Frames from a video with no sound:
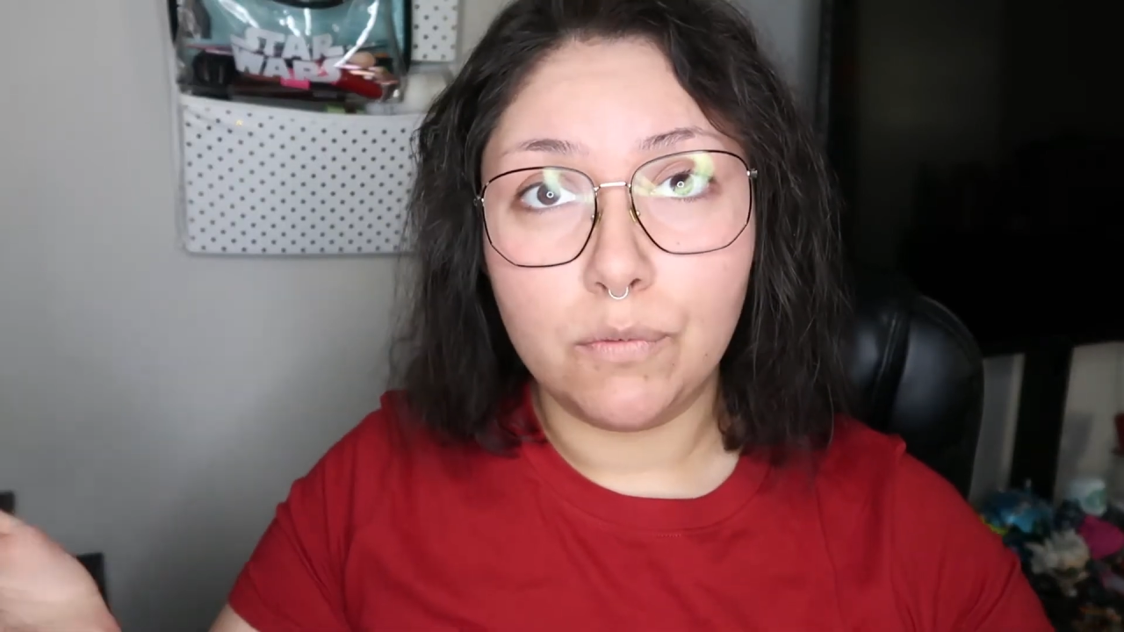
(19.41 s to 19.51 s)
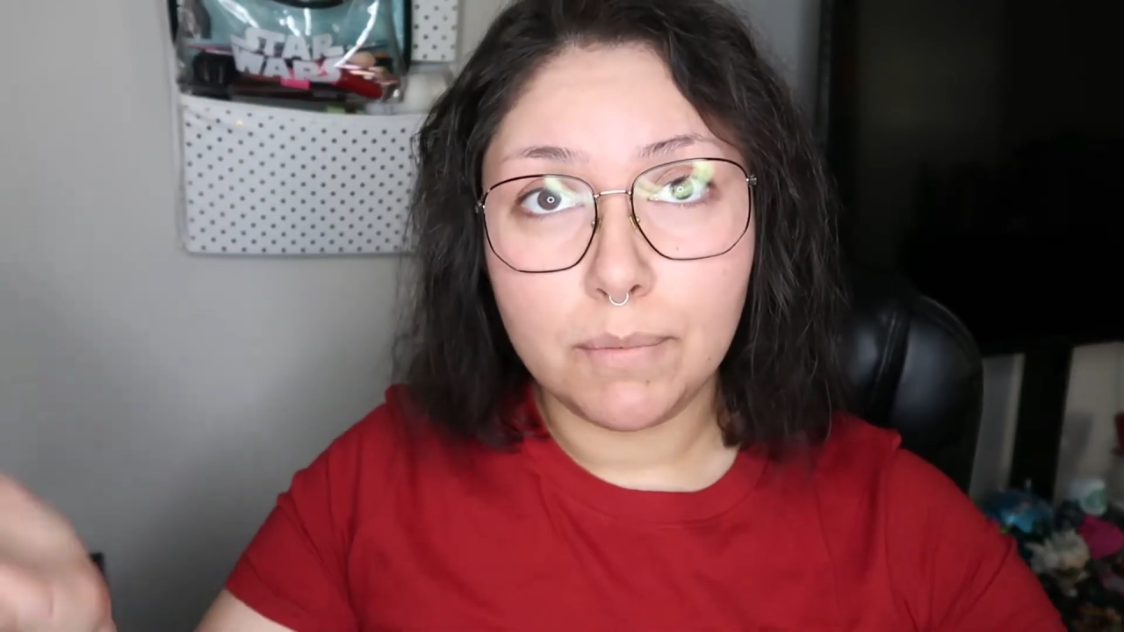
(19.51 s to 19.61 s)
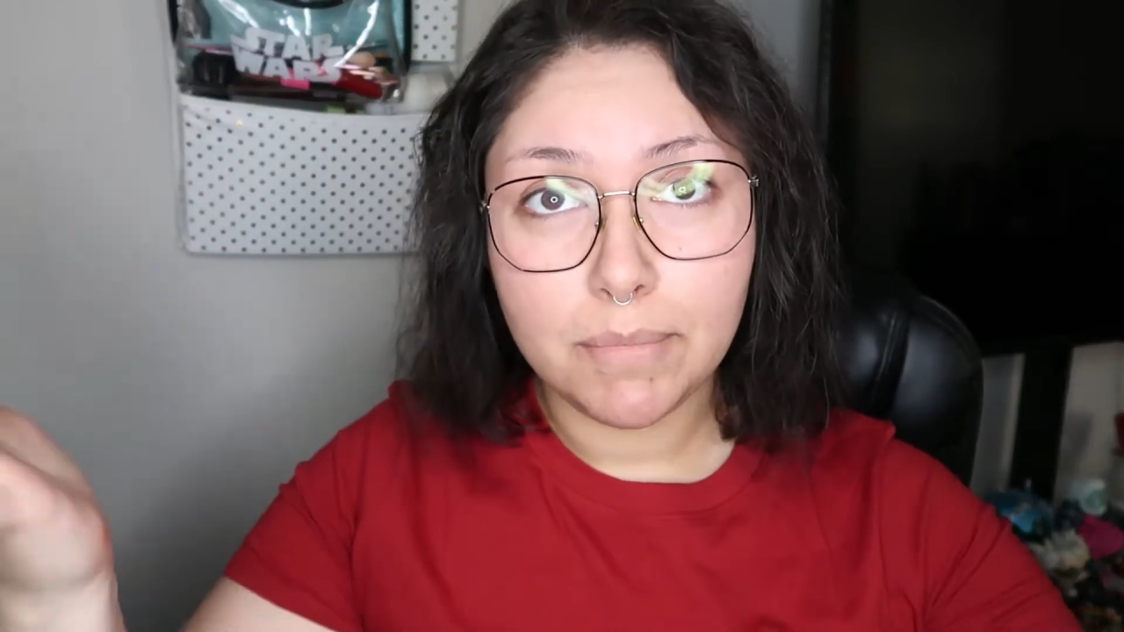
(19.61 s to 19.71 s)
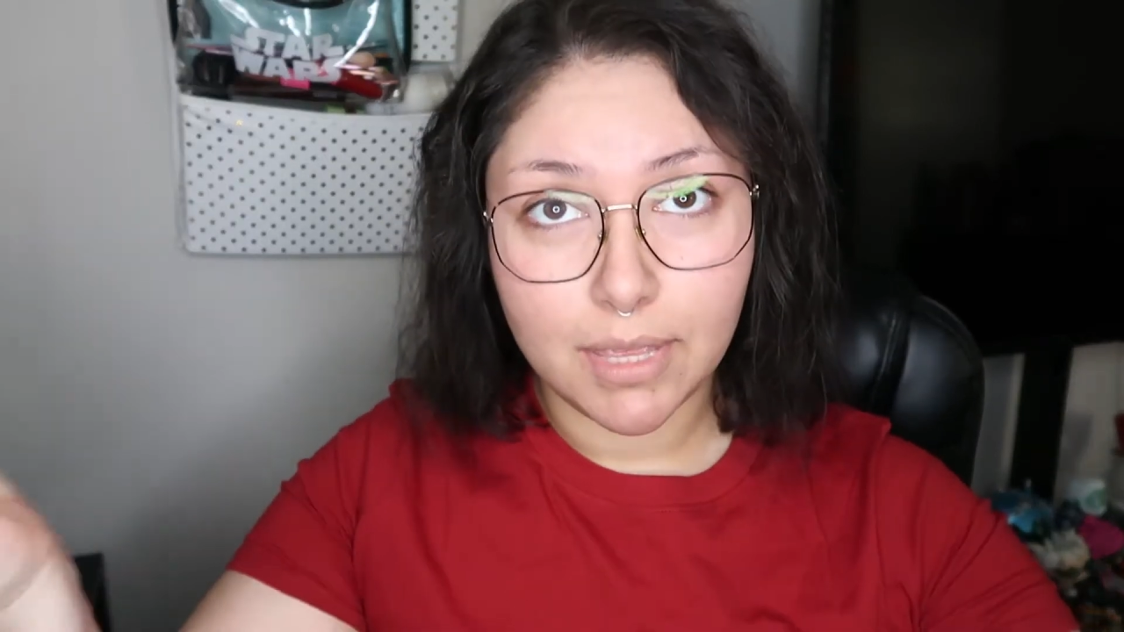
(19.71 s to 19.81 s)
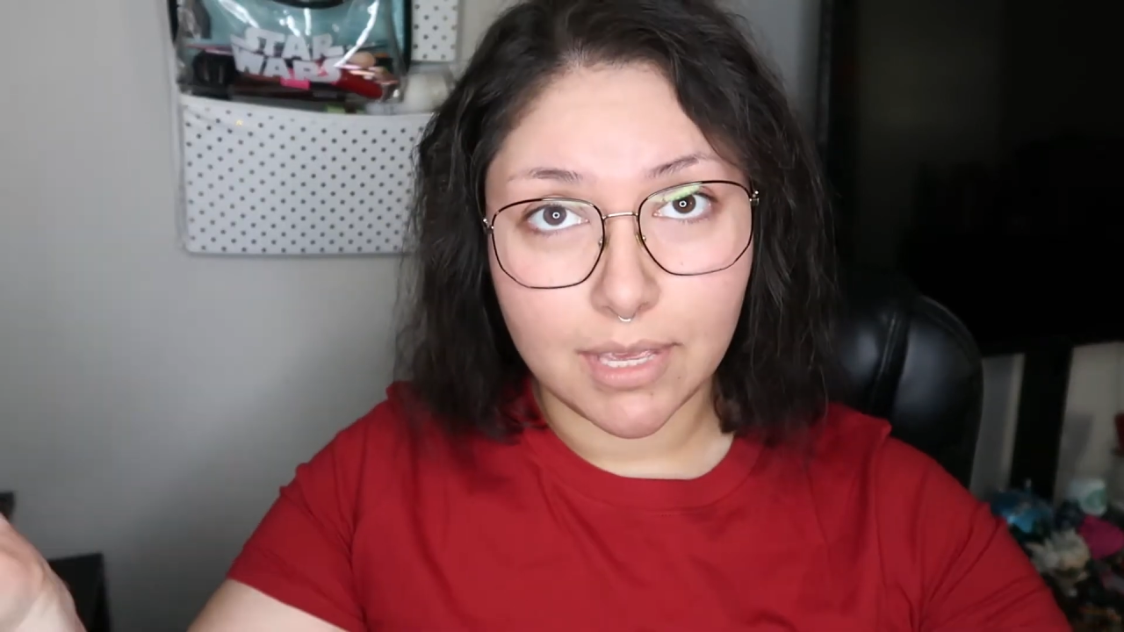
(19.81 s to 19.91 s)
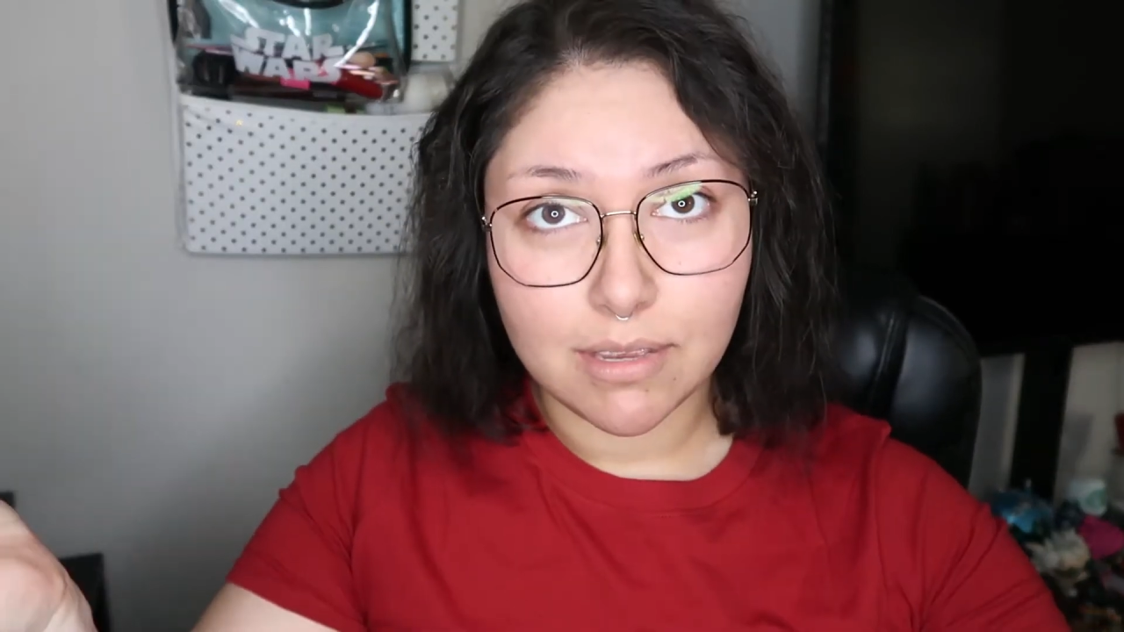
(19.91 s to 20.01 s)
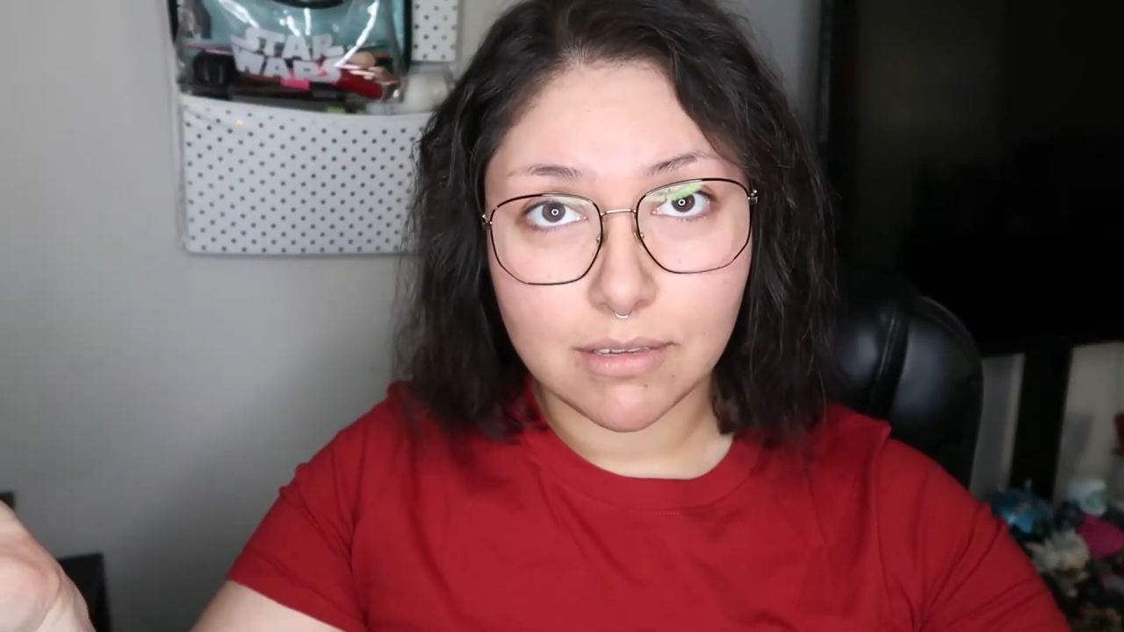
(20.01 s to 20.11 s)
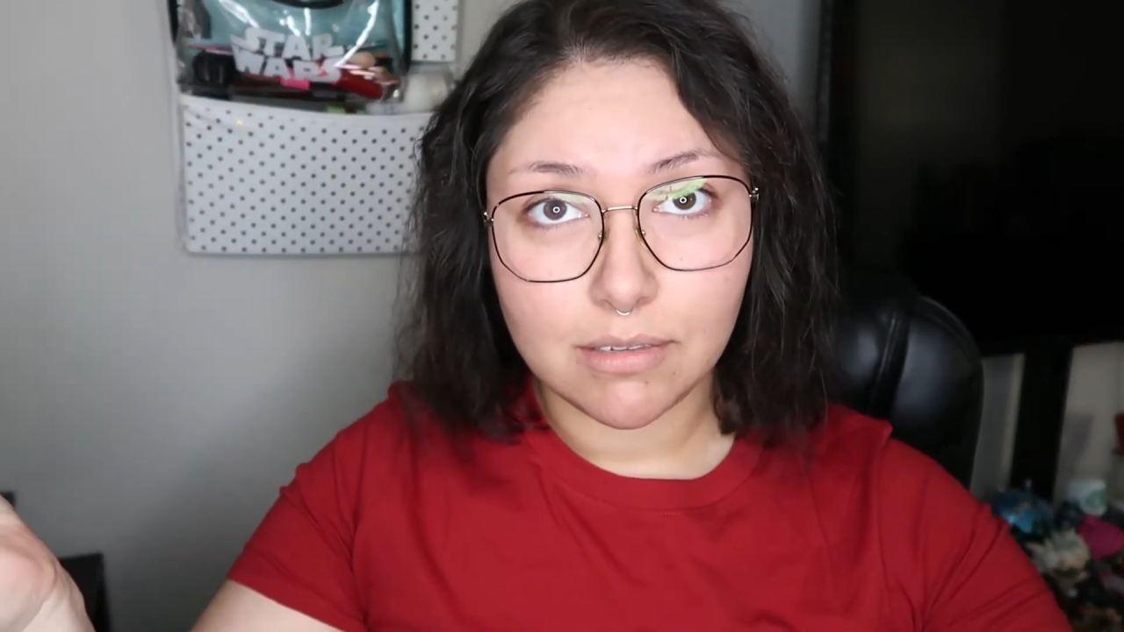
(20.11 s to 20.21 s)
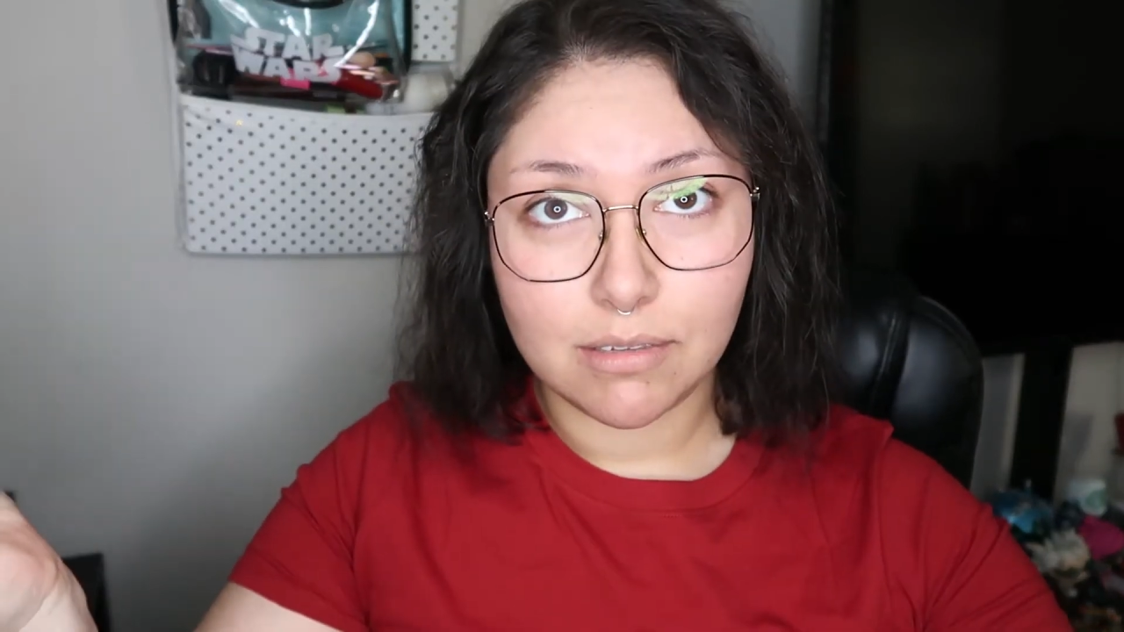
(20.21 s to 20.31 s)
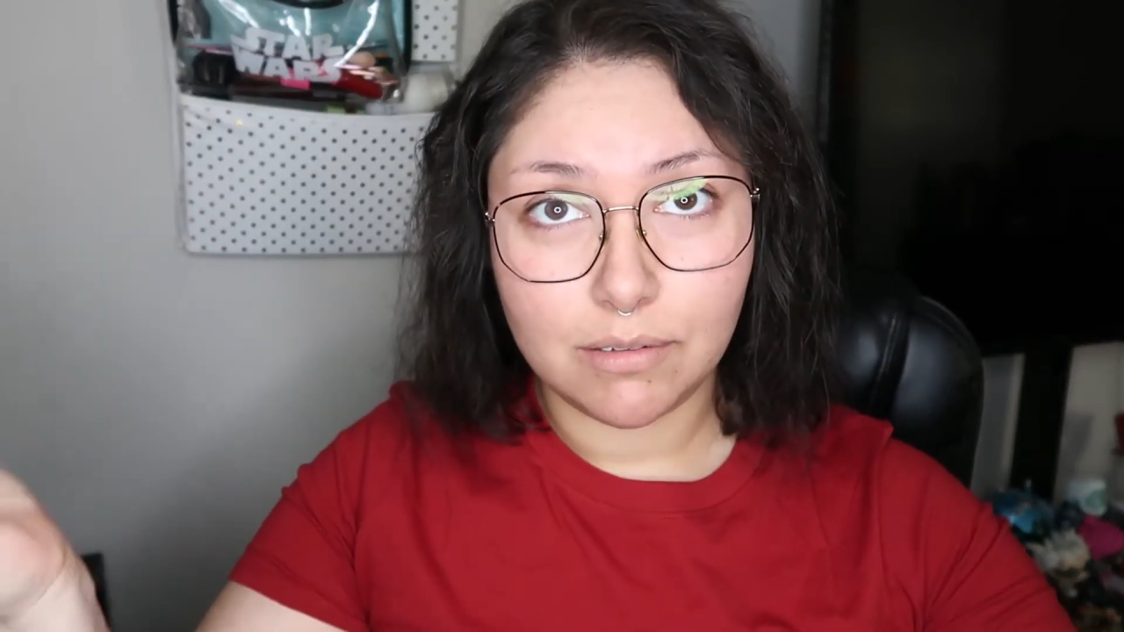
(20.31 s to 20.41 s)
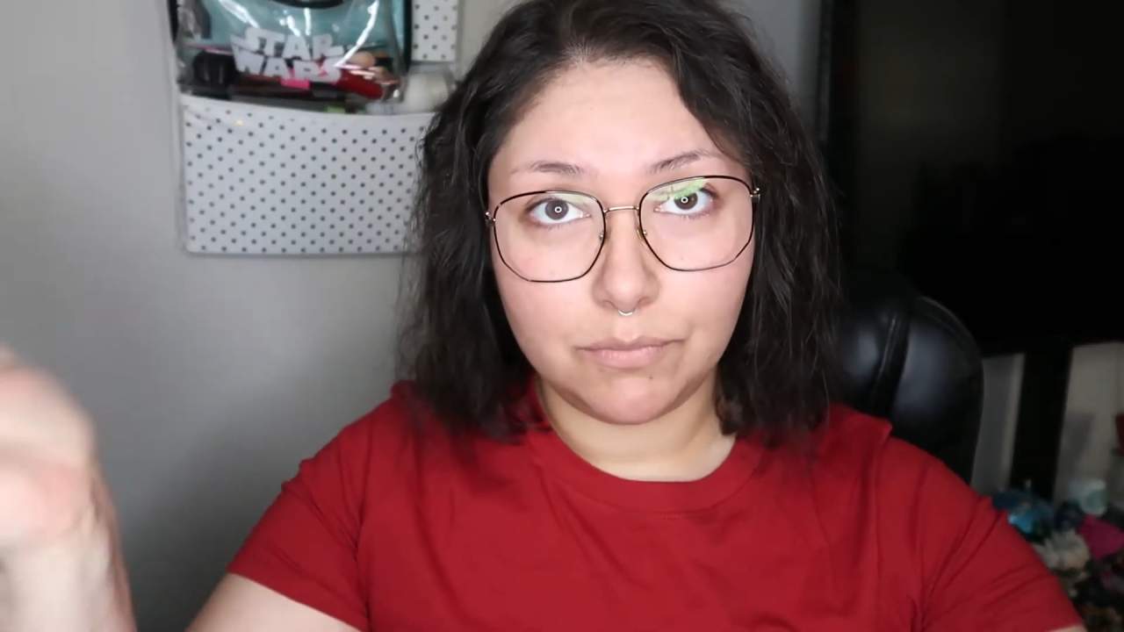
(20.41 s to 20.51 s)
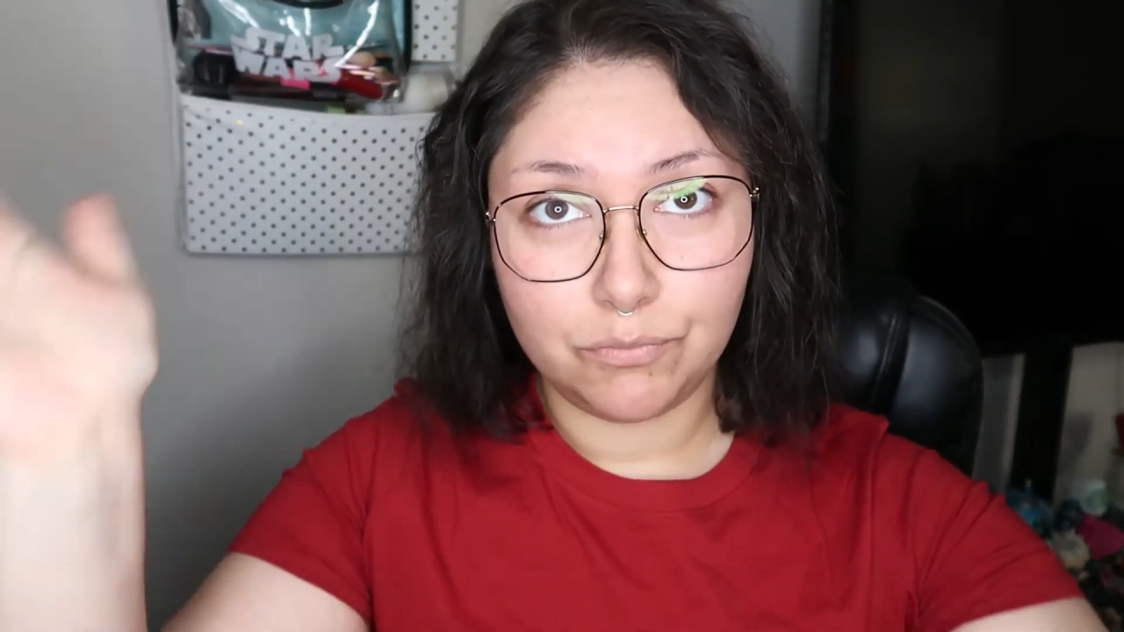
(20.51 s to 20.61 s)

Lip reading: from this